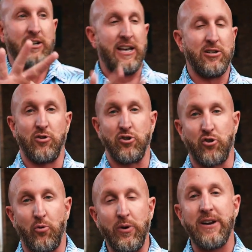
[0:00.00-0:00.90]
Okay, so there's
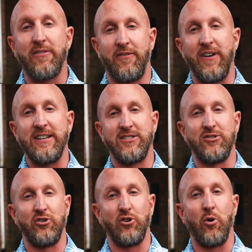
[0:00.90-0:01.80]
three different
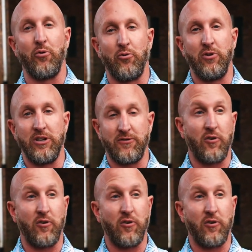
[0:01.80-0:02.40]
phases you're going through this.